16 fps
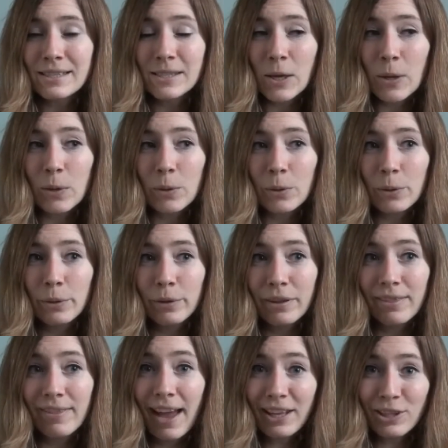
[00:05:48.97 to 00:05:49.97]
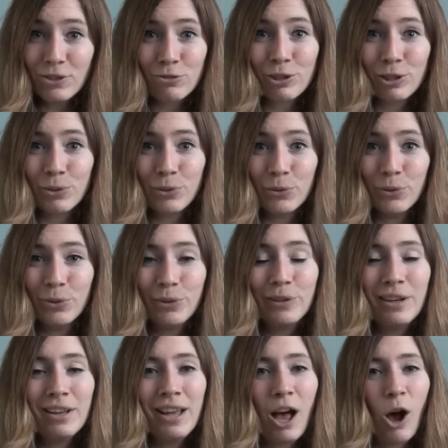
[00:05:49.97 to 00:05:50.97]
So that's really
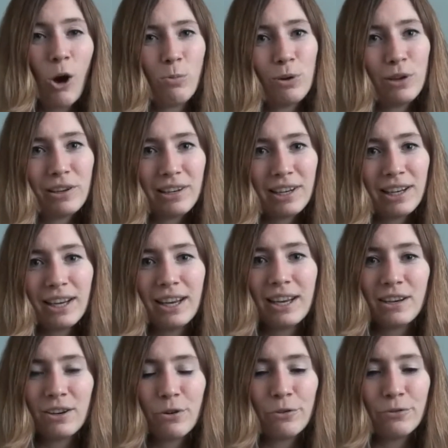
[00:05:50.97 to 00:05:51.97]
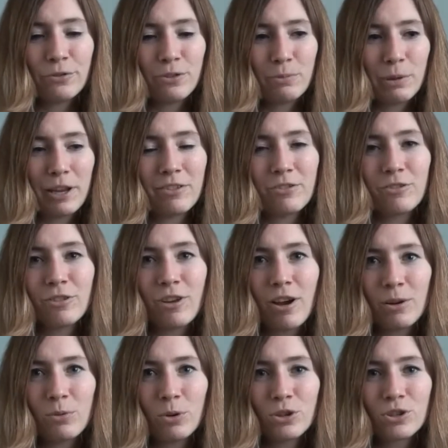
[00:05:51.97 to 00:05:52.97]
cool. I'll put a link in of the playthrough that
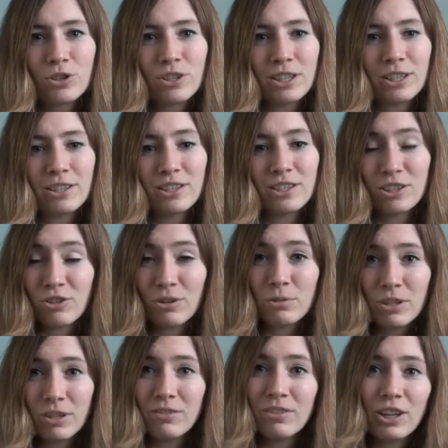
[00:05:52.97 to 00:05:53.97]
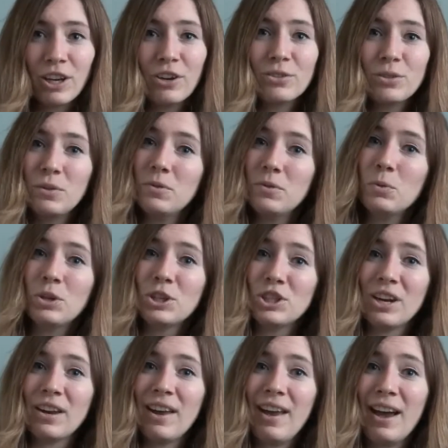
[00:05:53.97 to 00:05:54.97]
I watched in the description of the video, so if you want to
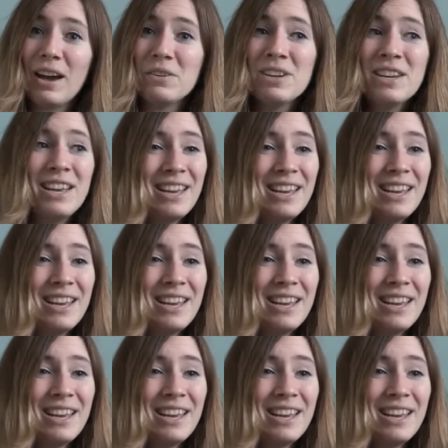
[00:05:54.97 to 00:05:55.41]
check it out,